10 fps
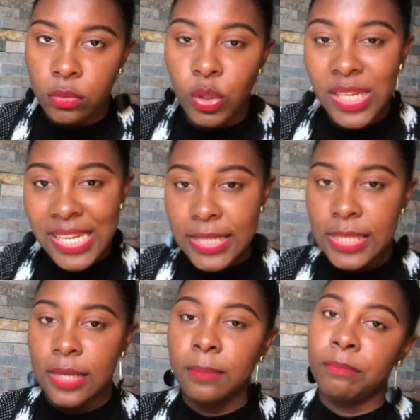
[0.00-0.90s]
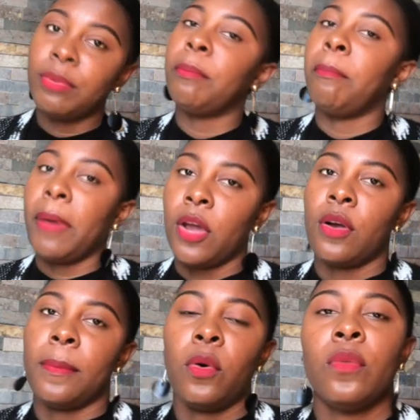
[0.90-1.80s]
not easier, but
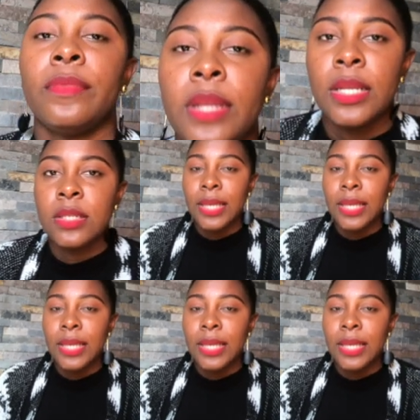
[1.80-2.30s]
bearable to